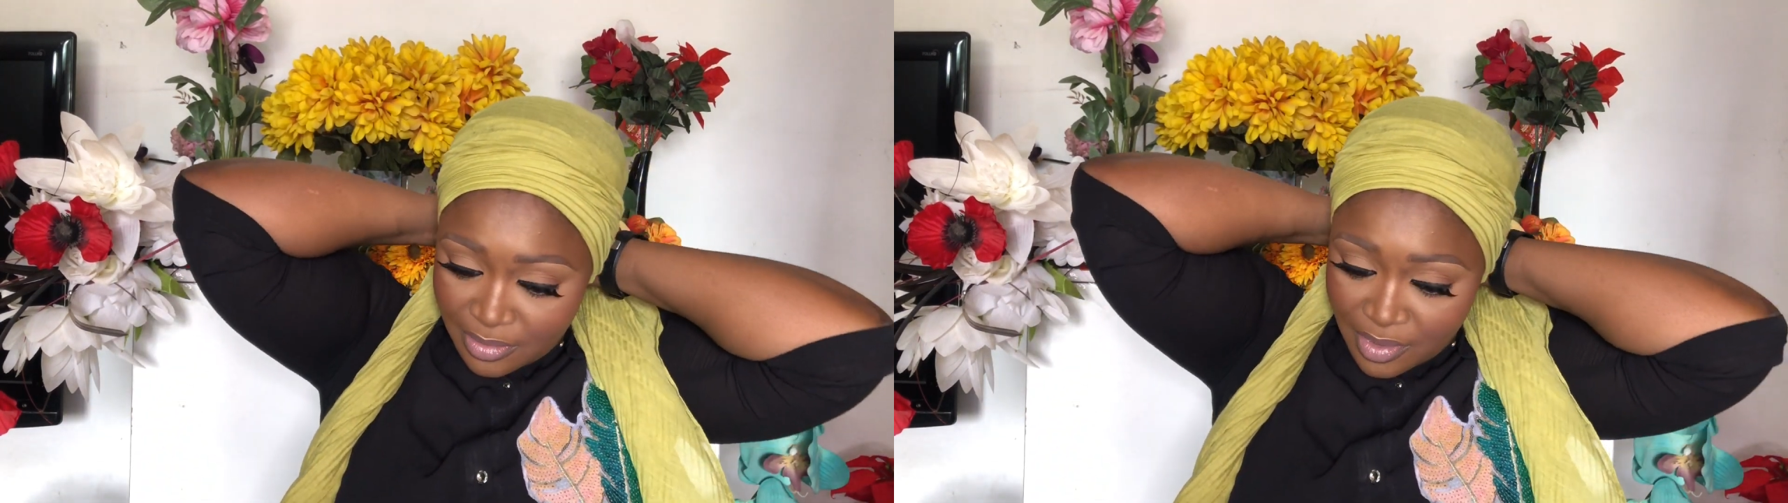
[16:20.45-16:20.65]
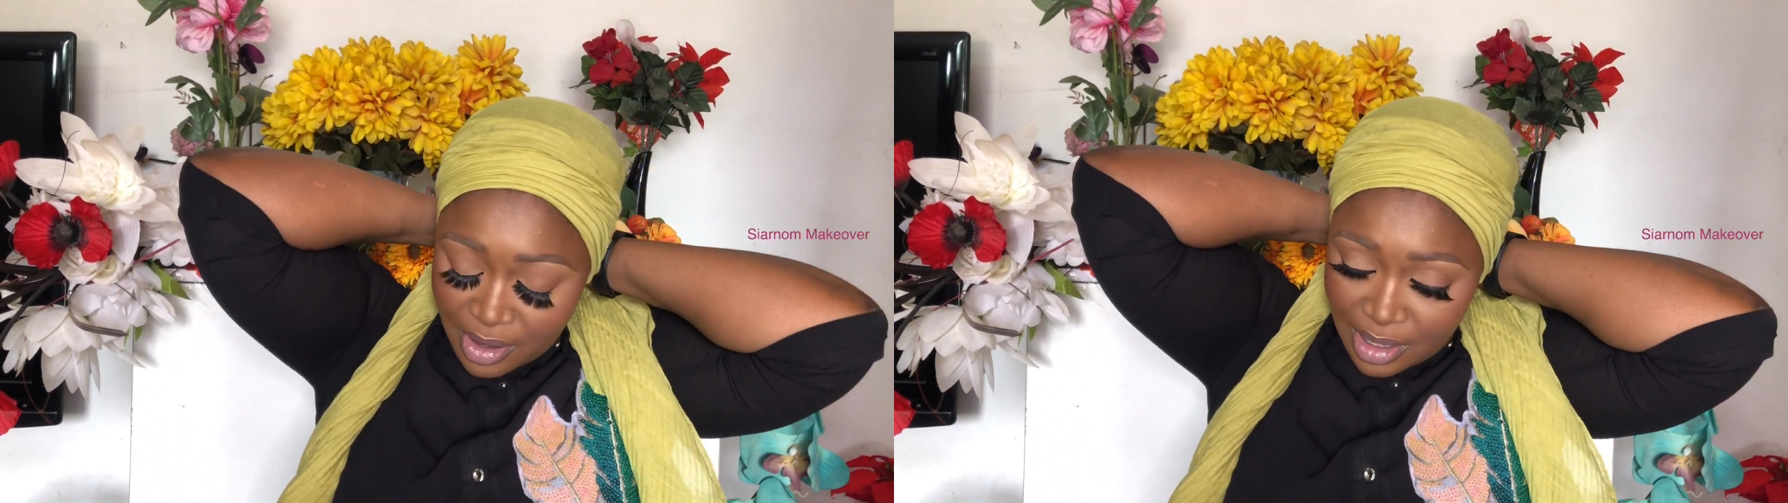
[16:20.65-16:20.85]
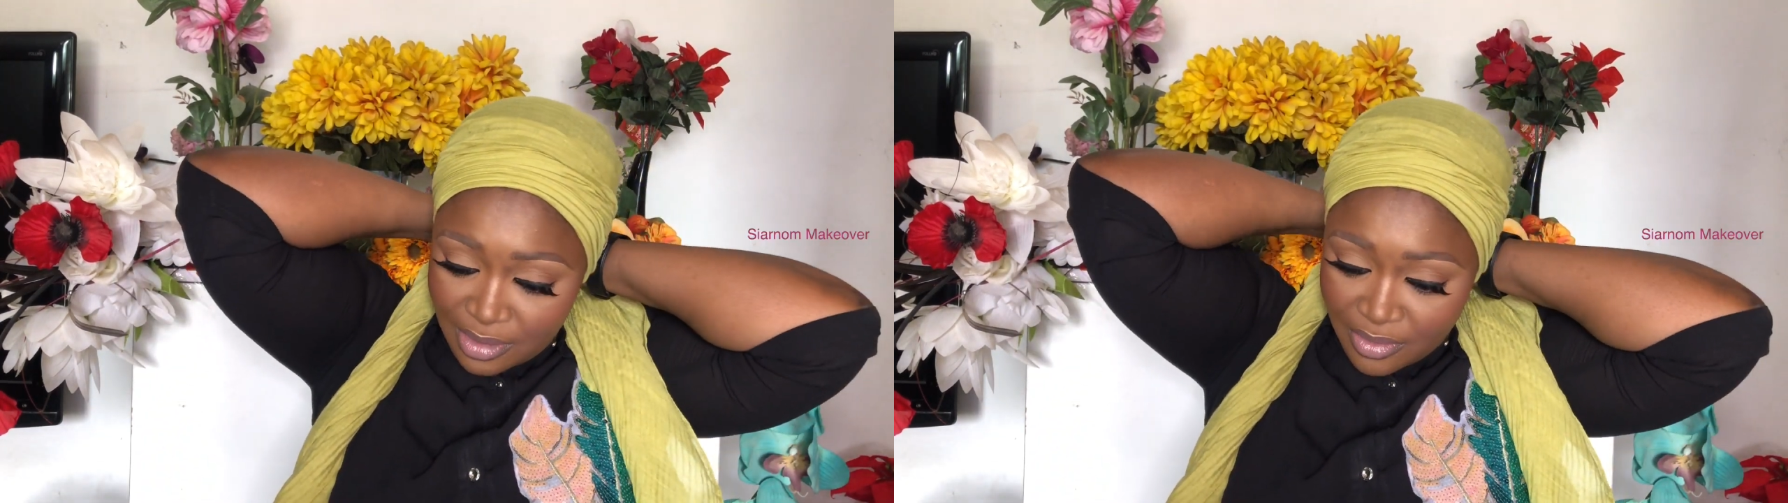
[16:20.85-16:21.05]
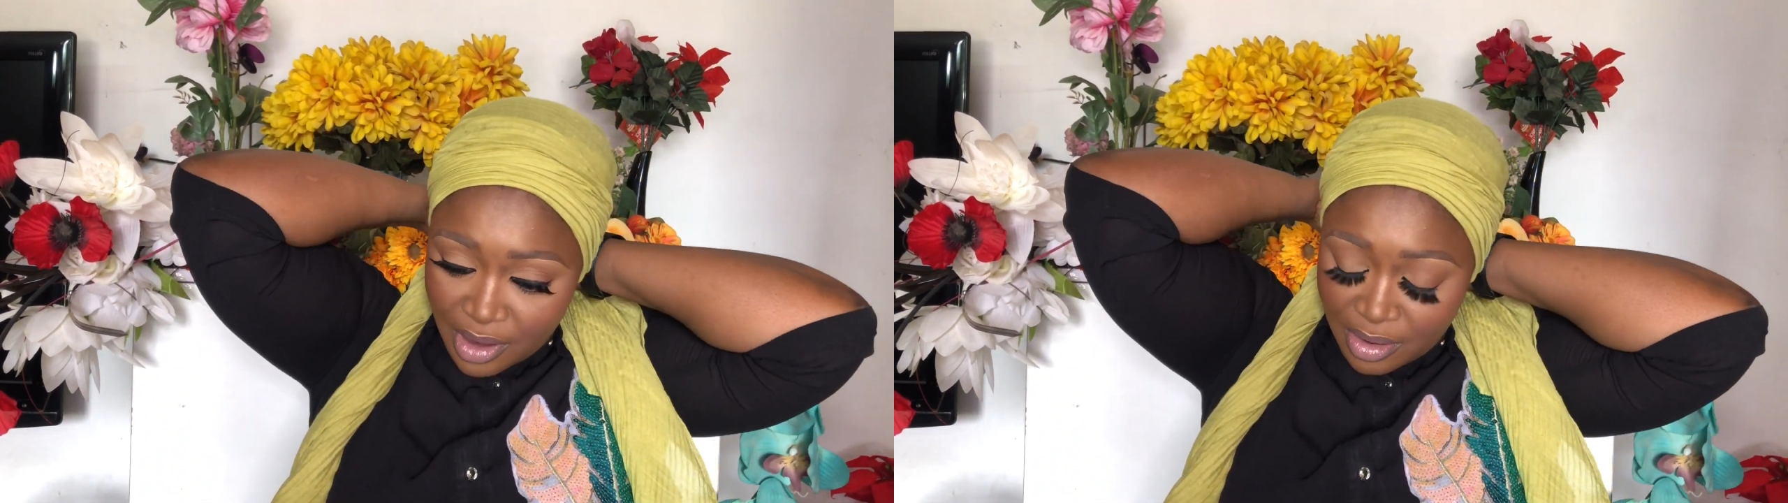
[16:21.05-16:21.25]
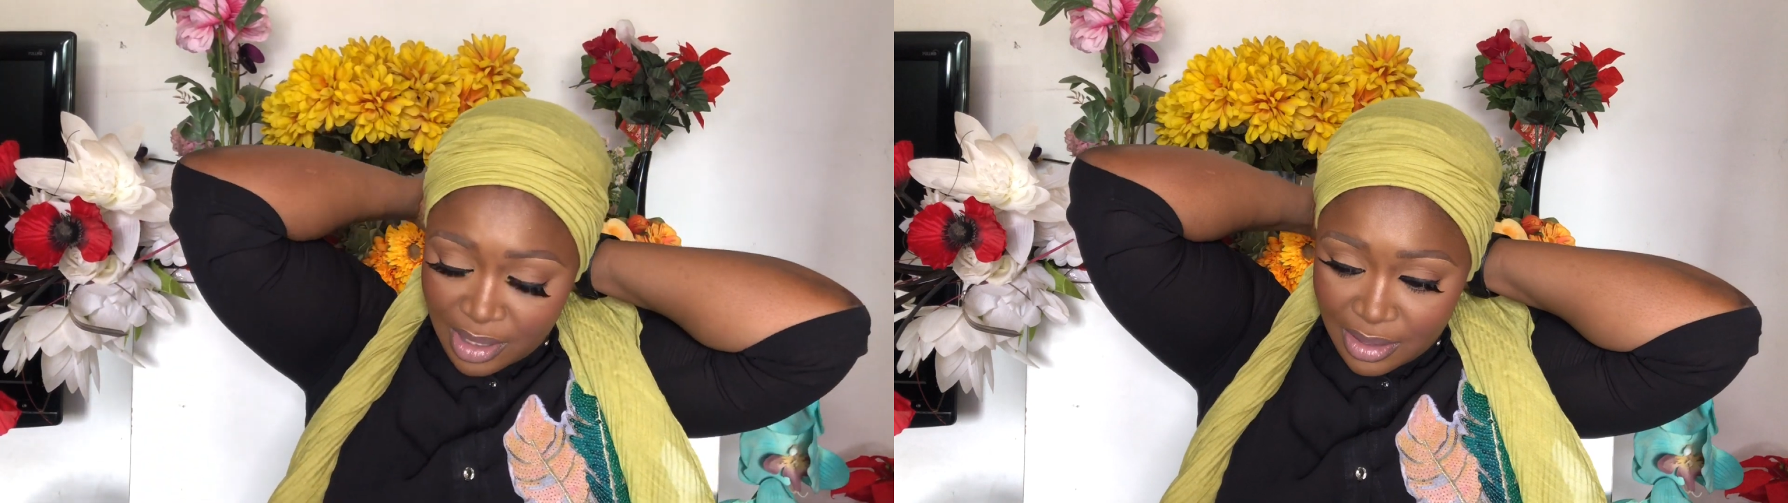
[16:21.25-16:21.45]
very,
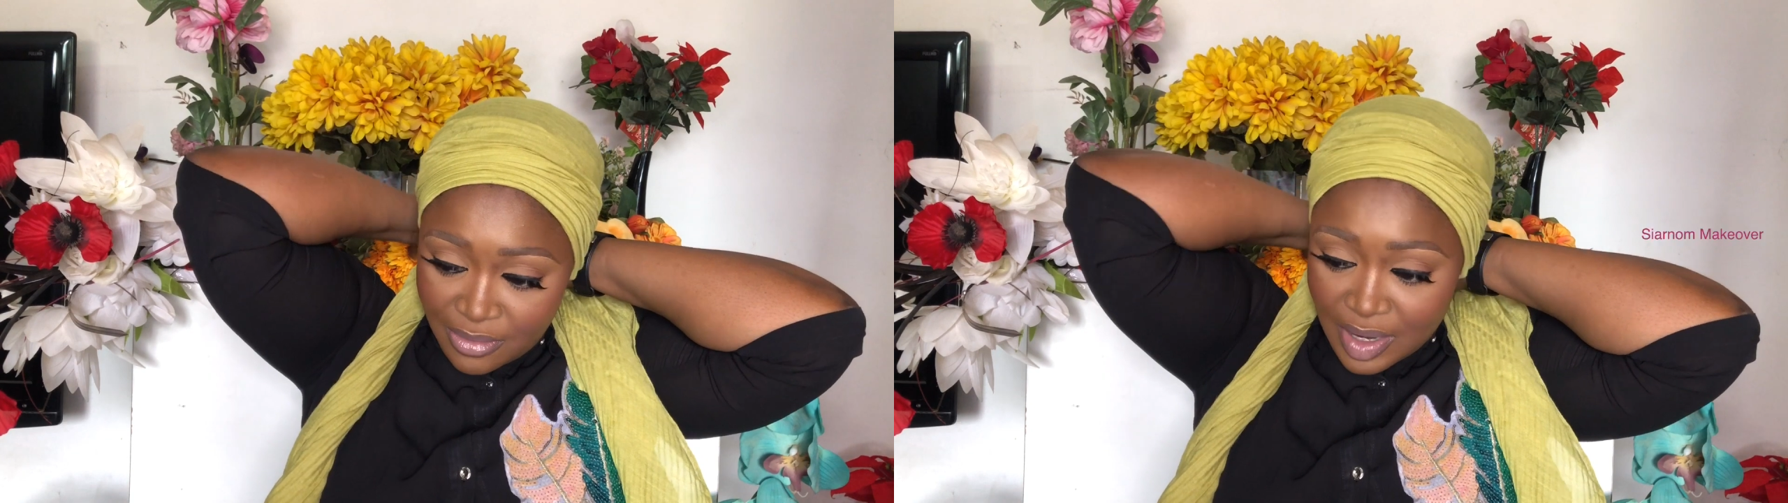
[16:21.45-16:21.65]
very